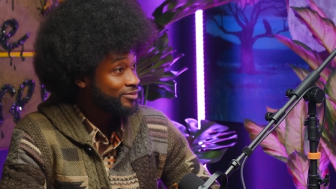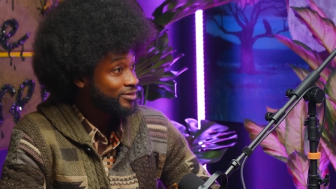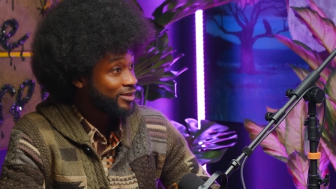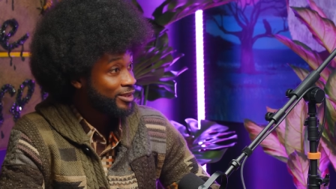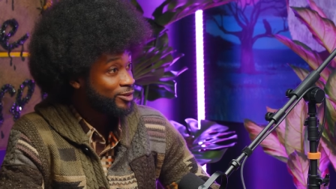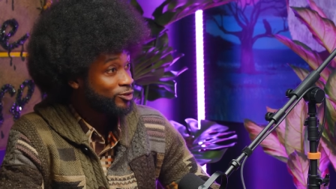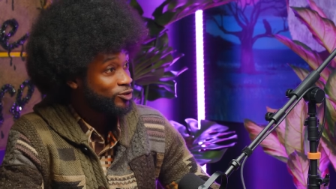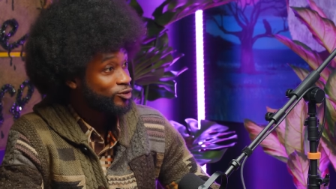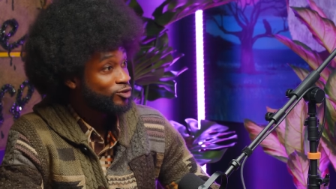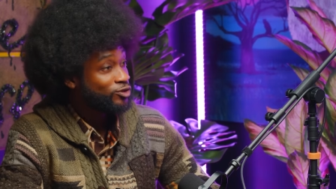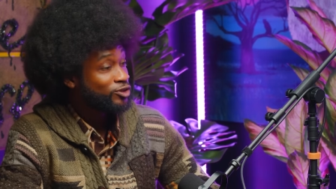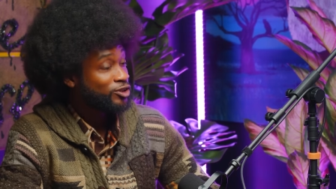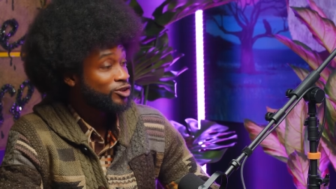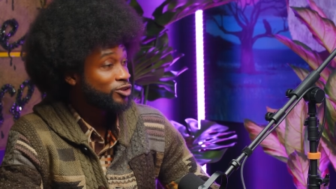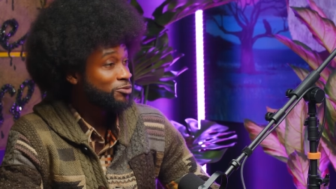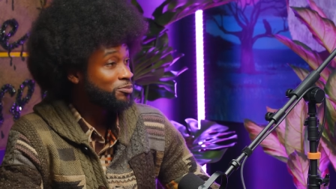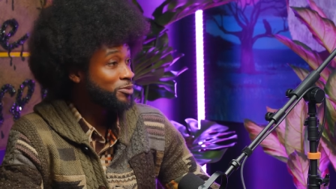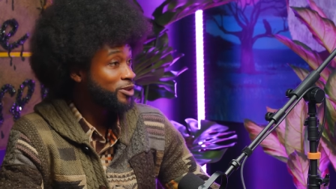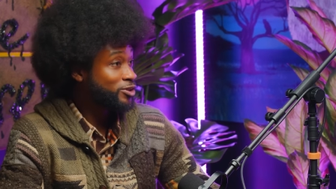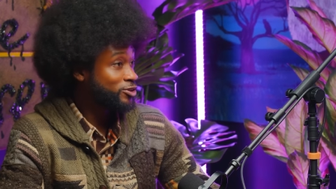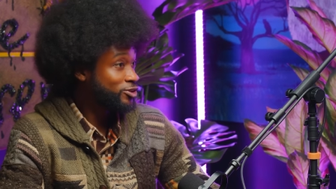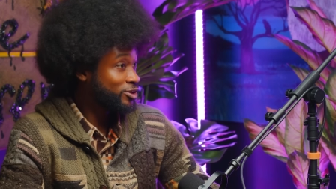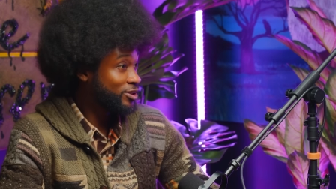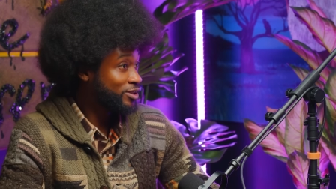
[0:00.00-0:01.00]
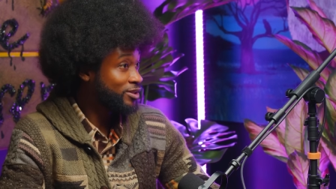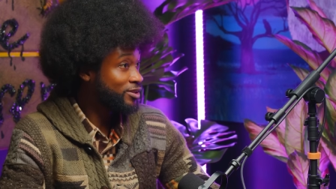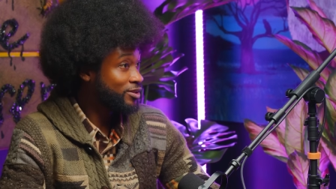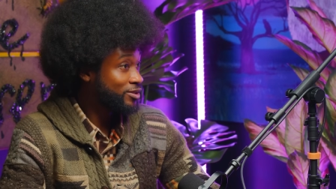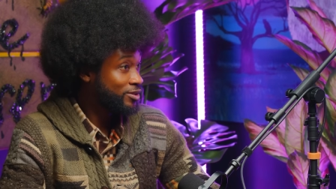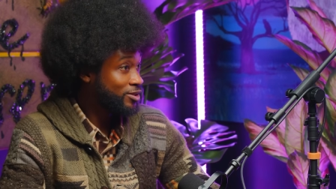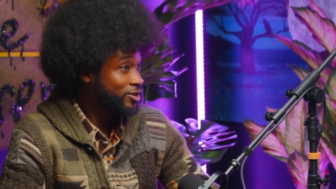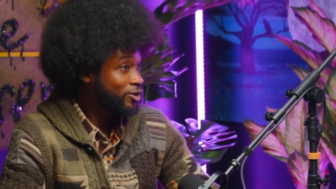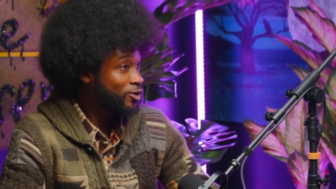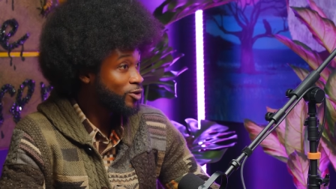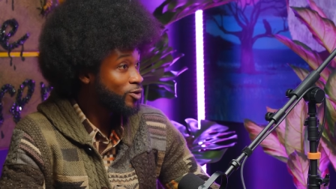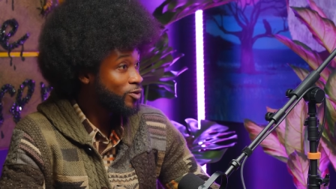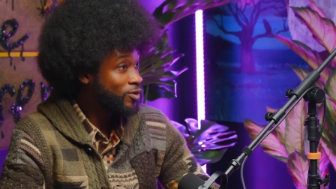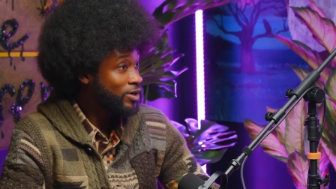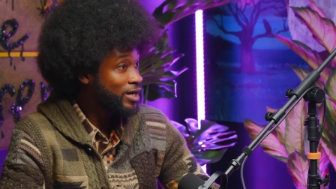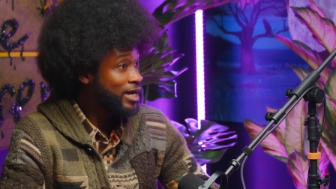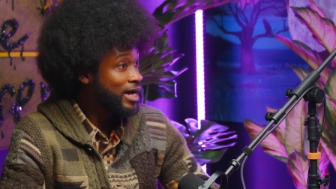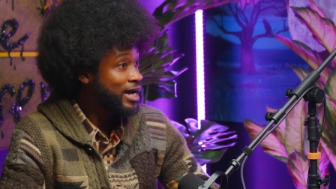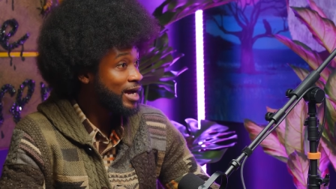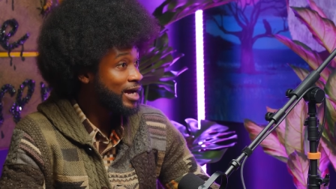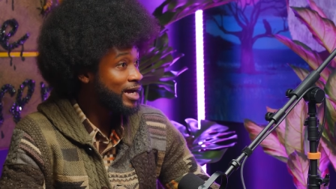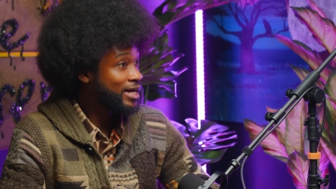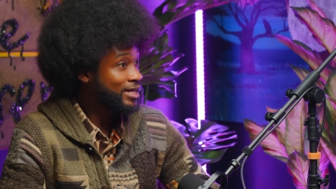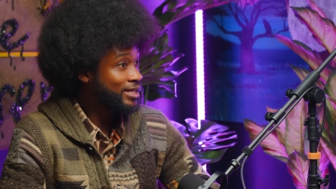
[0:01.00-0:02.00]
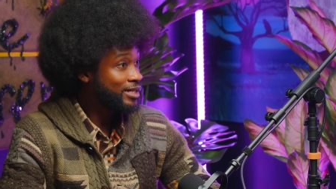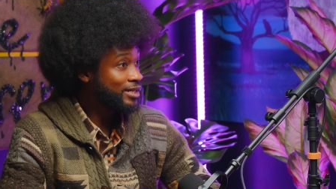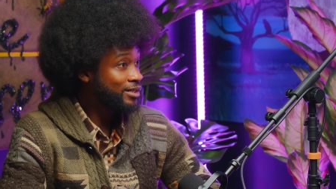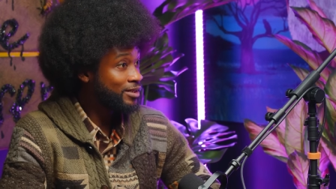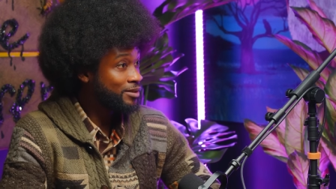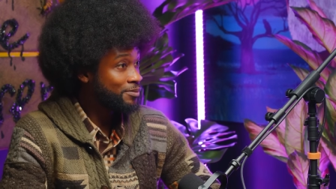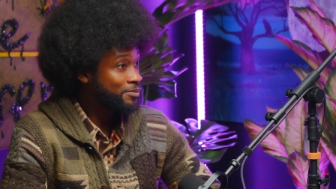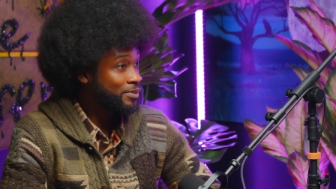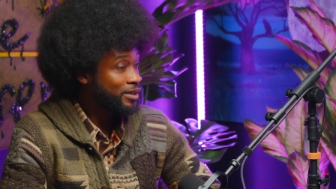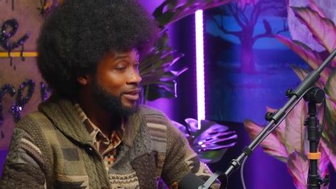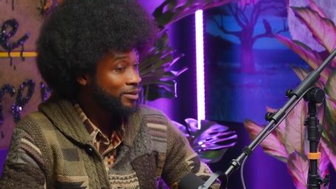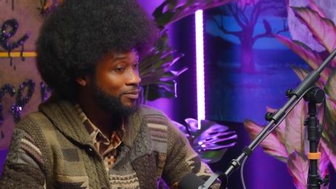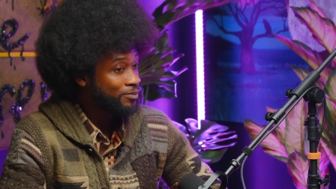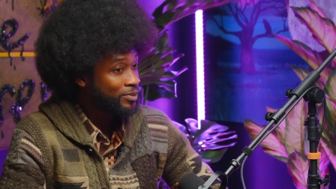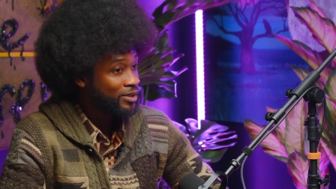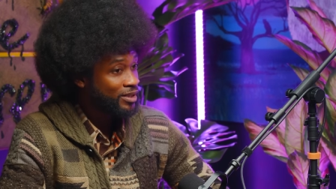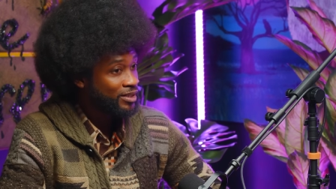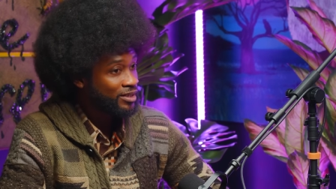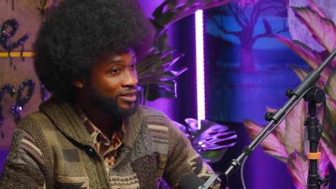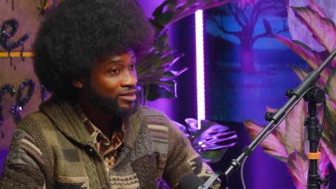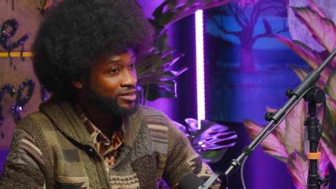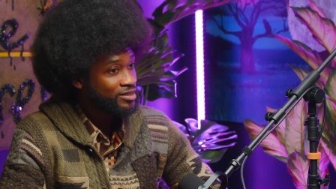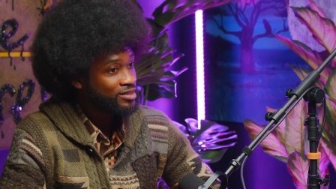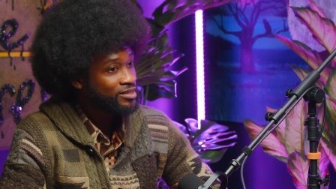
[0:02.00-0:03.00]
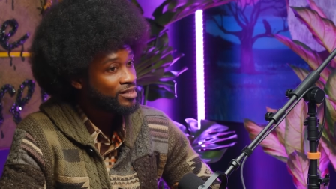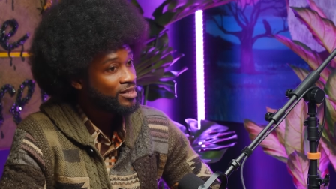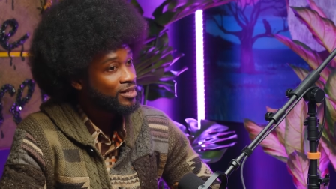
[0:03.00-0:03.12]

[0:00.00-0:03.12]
As you just mentioned, the whole guide element, because